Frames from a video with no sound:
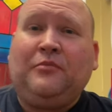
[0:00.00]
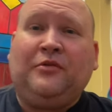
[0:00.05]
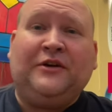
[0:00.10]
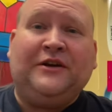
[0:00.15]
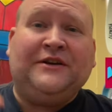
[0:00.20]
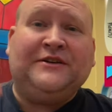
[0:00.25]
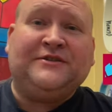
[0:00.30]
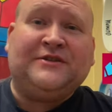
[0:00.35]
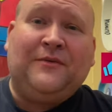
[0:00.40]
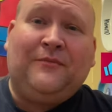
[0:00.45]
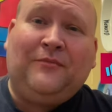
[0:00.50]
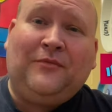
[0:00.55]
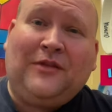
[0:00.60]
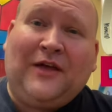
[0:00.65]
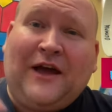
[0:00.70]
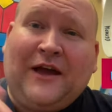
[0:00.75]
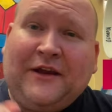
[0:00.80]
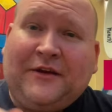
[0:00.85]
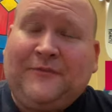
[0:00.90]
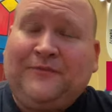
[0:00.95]
please
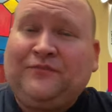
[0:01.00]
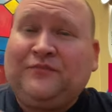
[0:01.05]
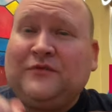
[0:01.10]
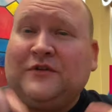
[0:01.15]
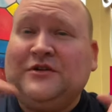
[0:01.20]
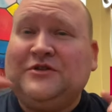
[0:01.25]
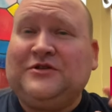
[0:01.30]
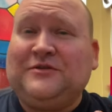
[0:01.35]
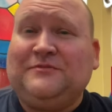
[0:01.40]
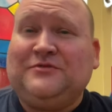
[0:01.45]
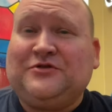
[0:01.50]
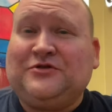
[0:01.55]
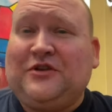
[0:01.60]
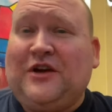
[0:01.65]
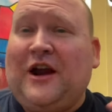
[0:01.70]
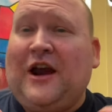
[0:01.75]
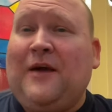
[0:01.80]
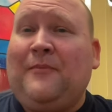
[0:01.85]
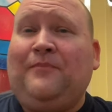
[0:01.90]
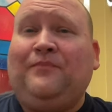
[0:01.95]
like,
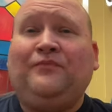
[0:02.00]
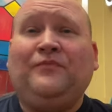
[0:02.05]
subscribe.